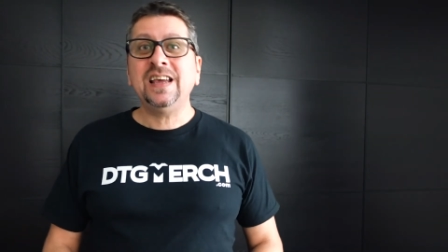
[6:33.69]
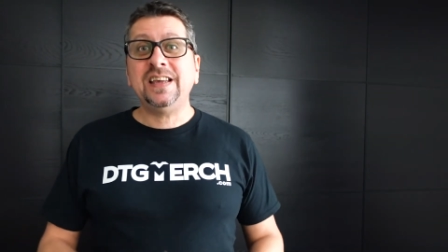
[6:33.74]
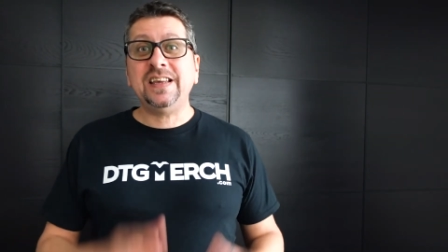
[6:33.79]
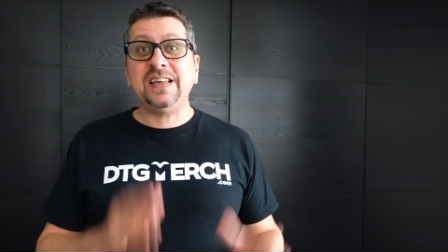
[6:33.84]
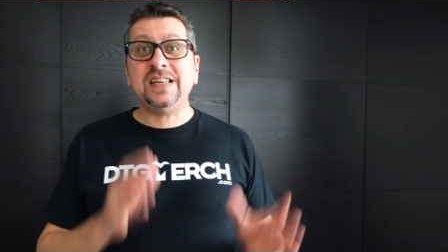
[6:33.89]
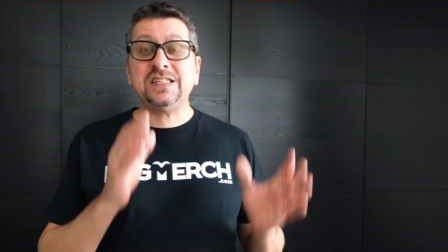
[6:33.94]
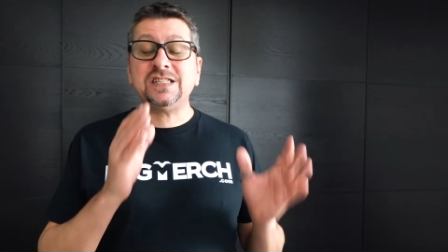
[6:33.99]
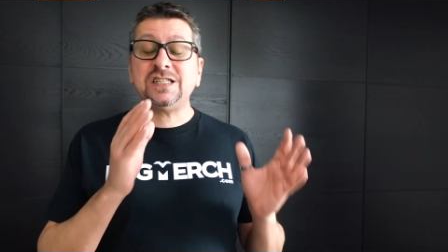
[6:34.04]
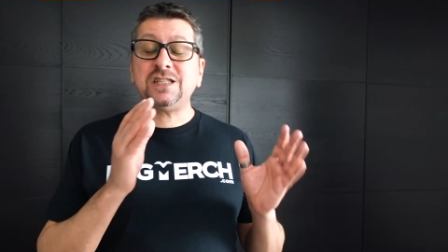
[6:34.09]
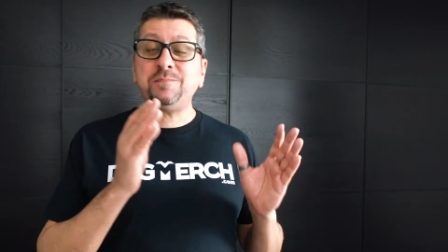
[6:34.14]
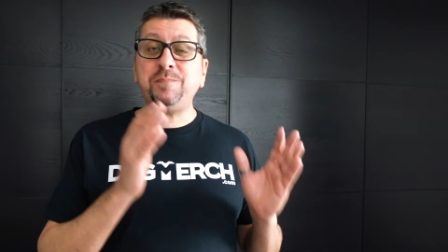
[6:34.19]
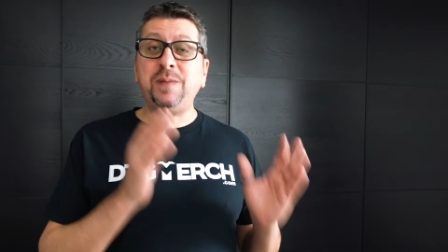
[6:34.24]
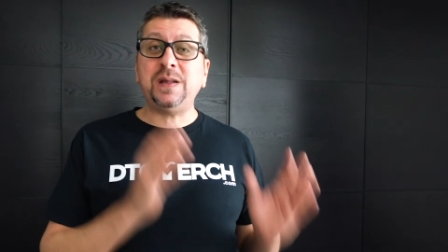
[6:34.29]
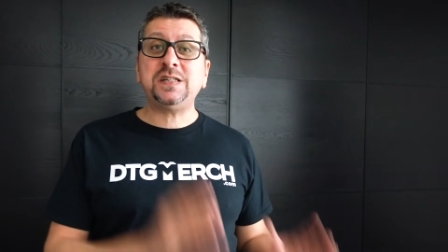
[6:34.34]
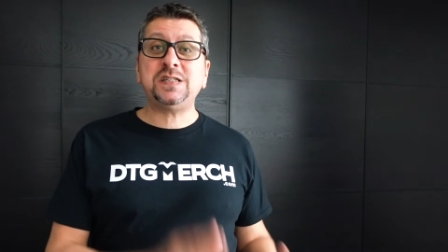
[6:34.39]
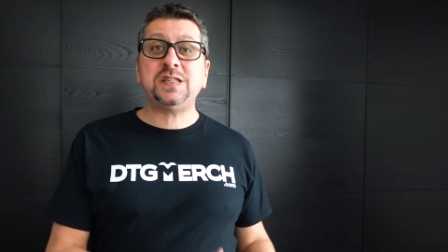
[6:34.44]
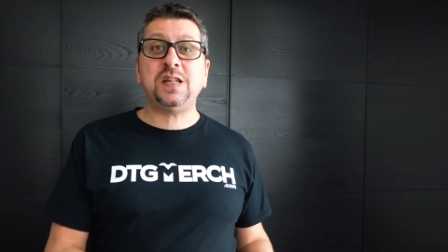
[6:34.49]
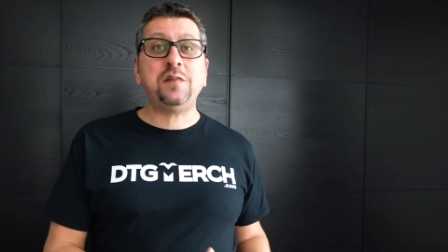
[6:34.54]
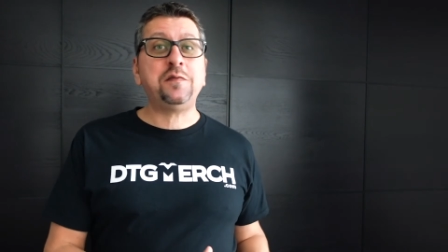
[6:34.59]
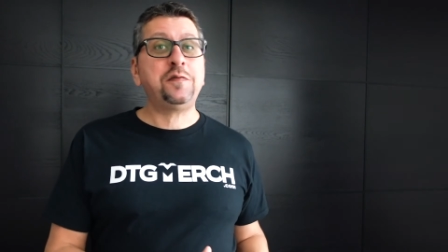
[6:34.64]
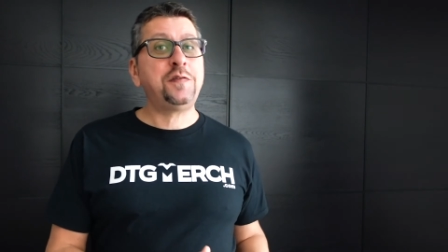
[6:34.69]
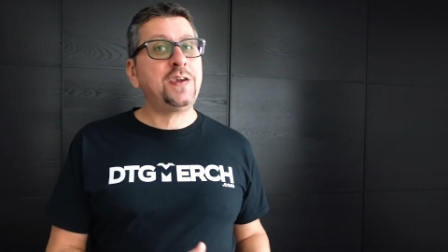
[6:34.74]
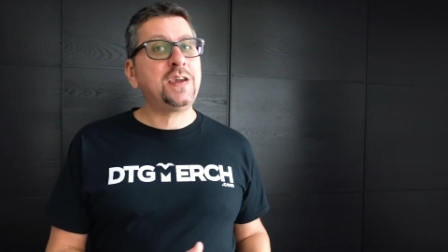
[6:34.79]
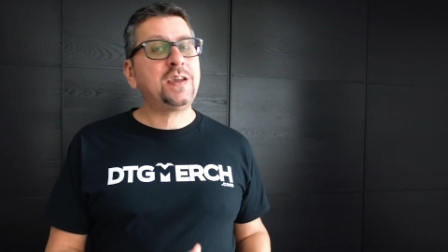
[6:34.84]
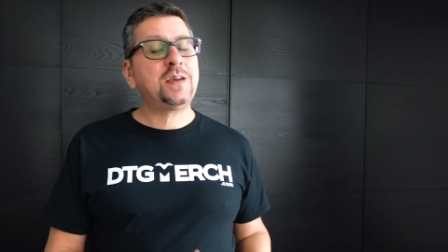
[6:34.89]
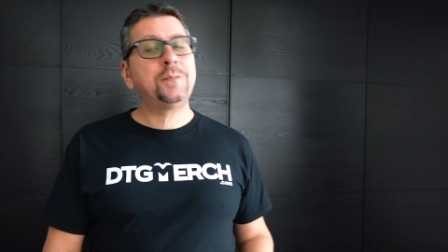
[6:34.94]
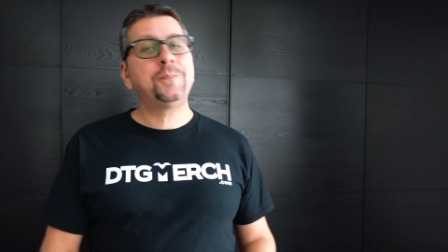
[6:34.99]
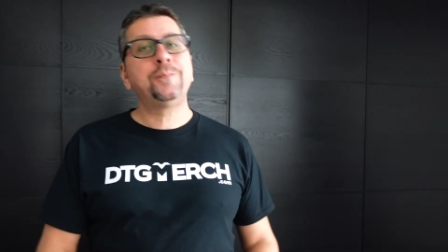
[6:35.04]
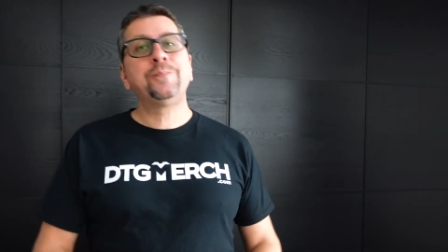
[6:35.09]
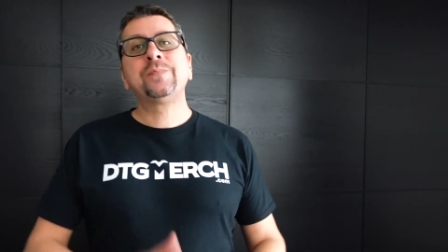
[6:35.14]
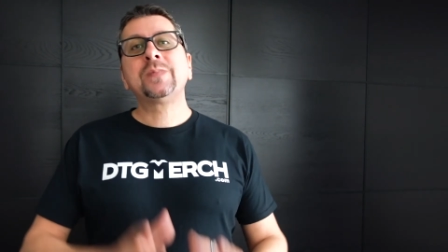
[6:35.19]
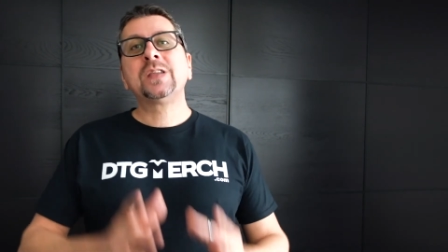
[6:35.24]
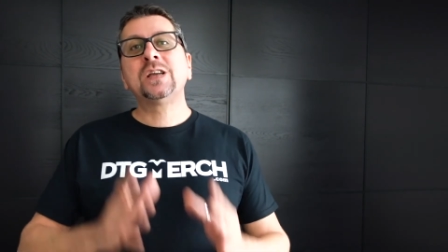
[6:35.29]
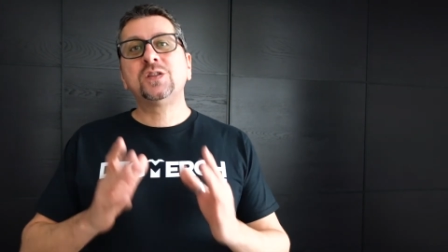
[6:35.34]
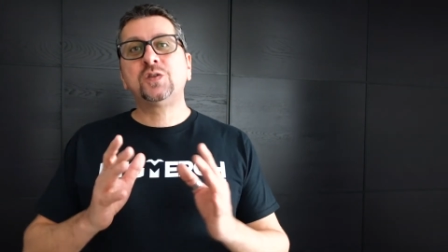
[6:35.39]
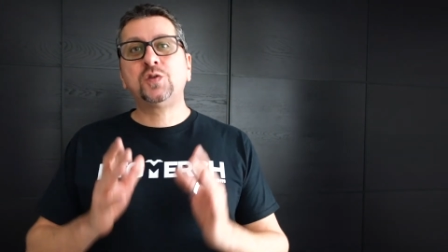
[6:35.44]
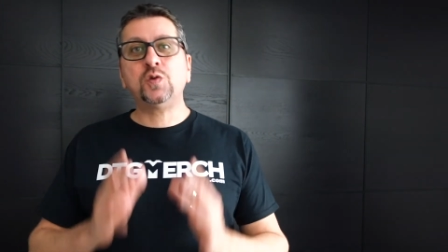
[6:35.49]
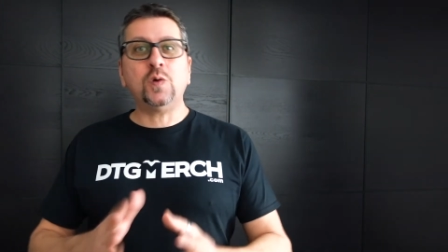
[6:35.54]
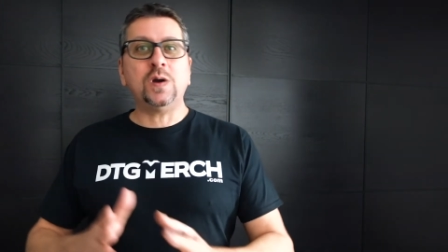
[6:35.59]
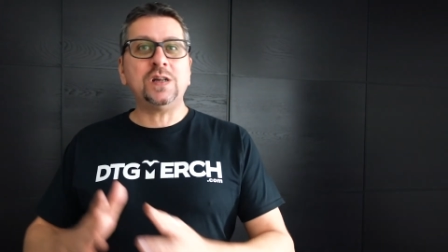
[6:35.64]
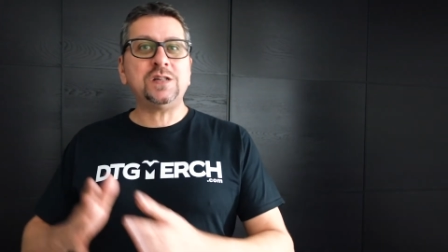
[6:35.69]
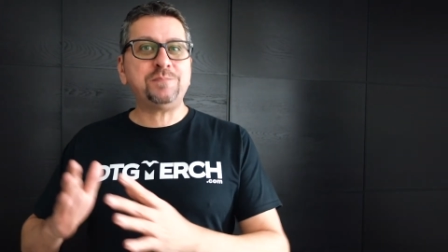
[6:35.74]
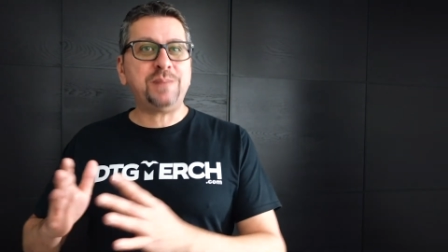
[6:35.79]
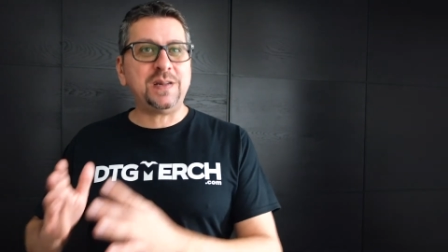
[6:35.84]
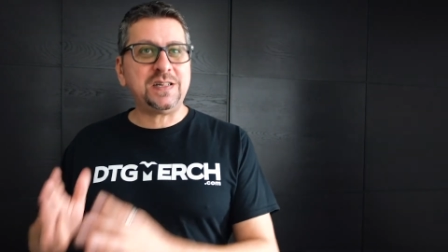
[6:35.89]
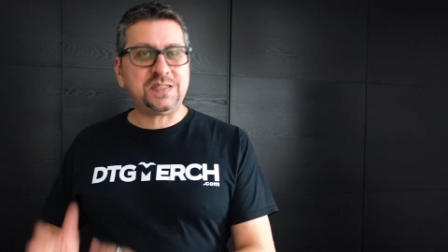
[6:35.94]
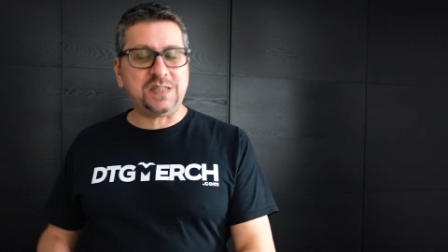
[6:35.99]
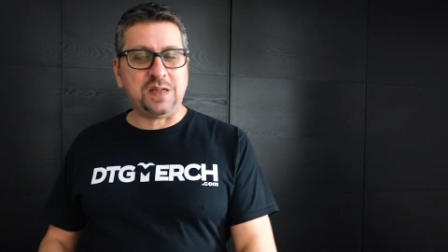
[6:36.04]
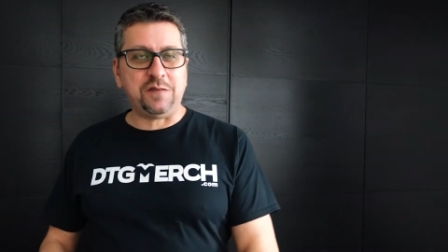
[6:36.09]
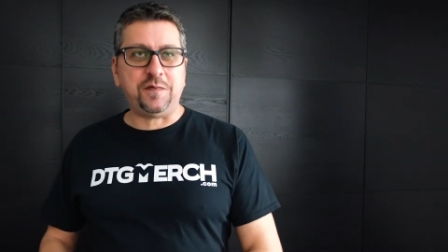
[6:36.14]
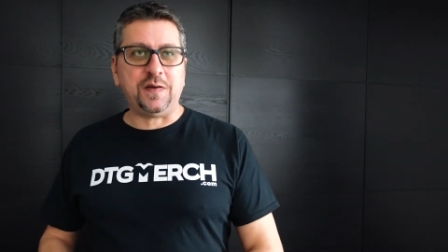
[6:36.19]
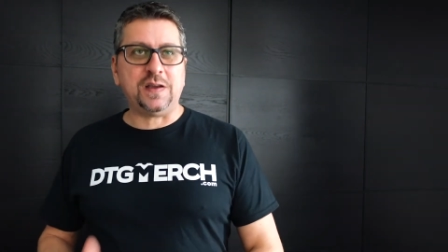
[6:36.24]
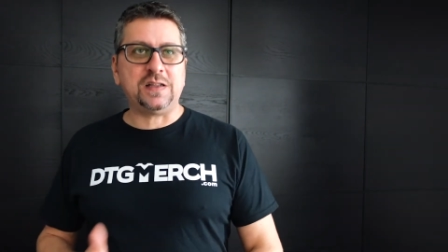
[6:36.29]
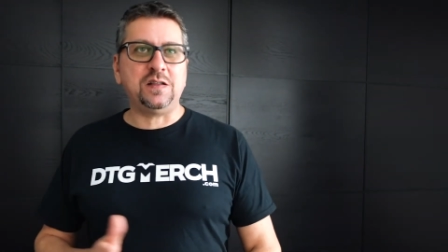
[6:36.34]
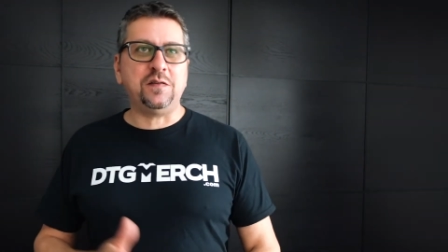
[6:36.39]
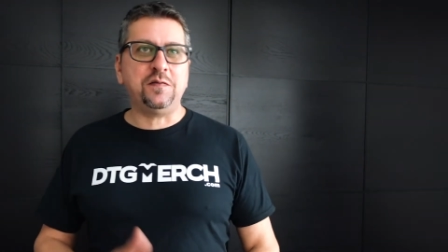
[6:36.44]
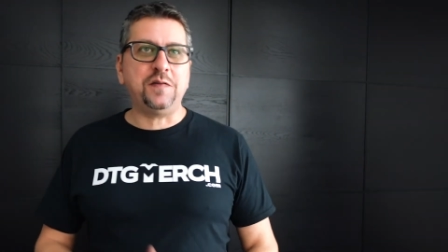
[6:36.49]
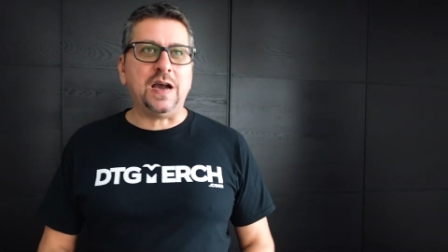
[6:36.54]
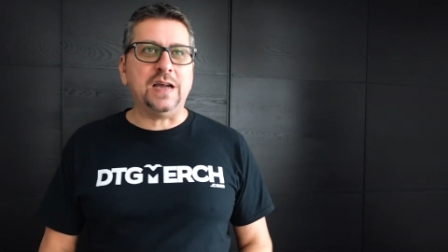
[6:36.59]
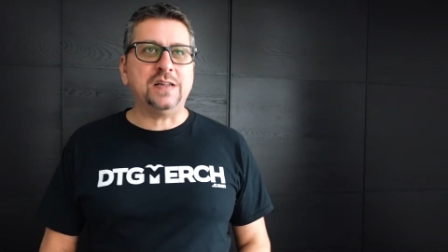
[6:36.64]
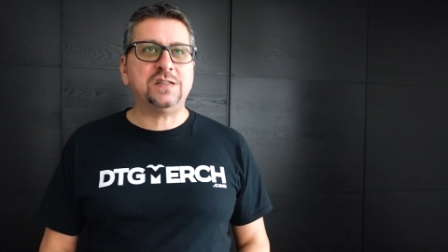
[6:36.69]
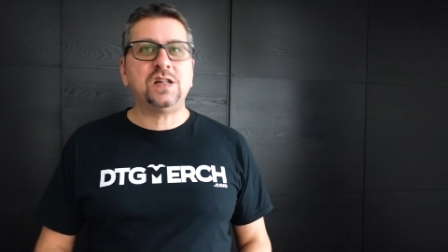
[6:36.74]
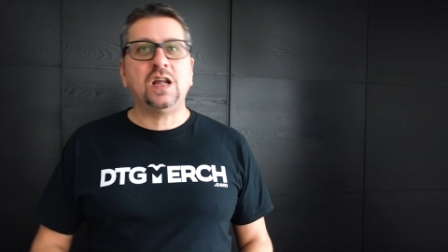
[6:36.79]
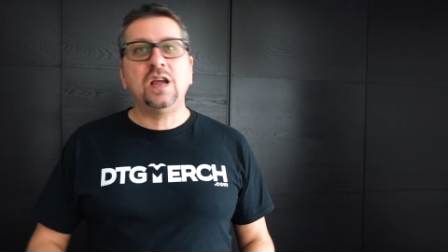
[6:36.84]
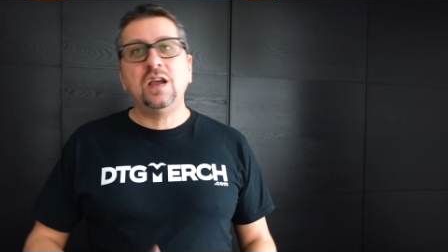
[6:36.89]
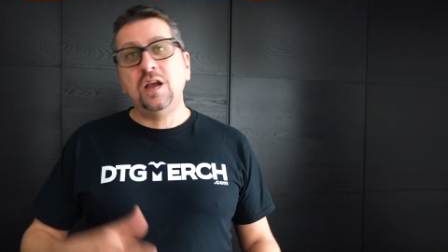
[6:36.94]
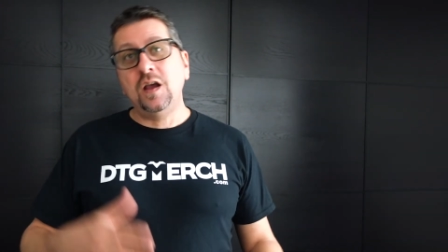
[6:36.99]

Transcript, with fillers: is specific to a specific device.